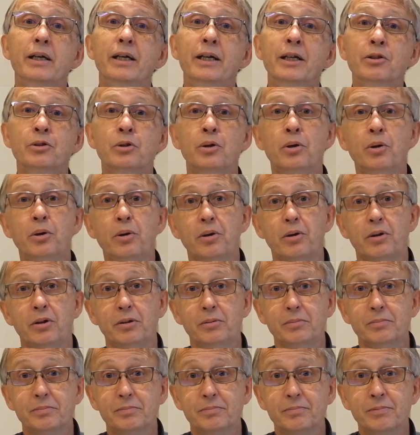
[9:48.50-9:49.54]
In
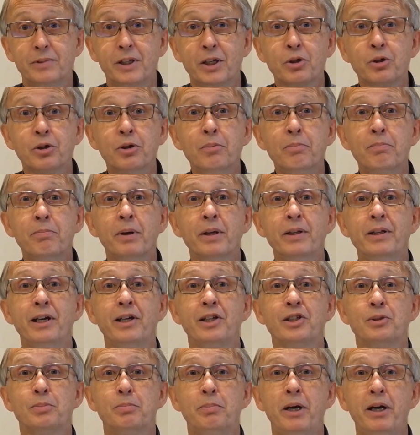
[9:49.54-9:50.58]
all, the company
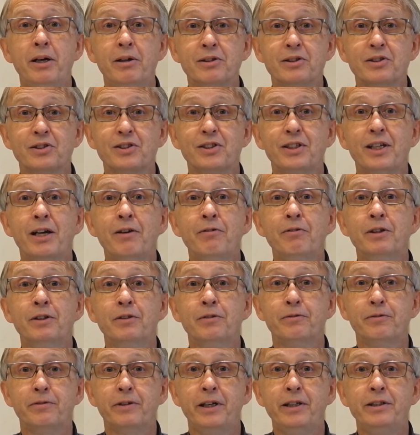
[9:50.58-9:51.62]
experienced 7
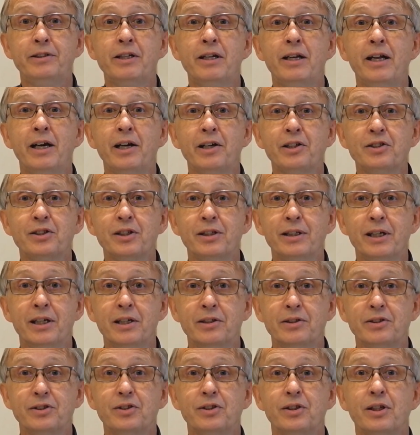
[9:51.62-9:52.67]
fatal
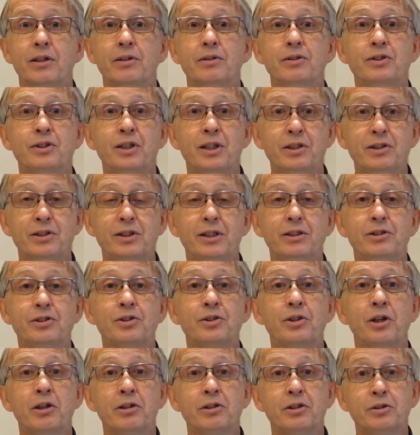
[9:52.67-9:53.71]
accidents since it
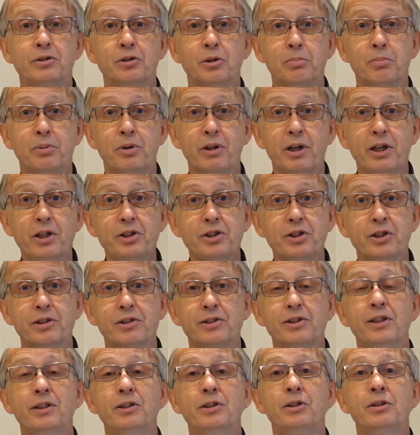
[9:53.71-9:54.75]
started
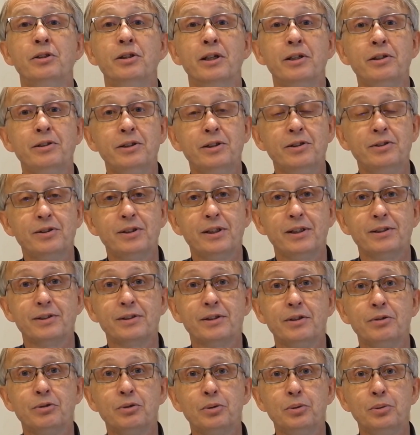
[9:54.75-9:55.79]
operations in
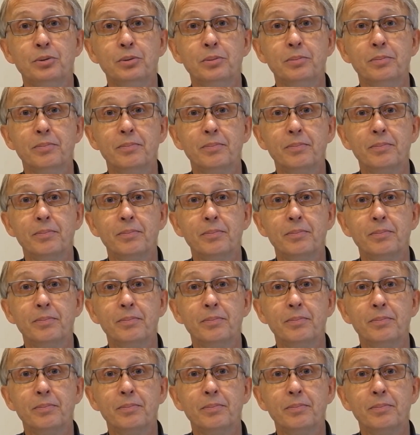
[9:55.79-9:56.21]
1962.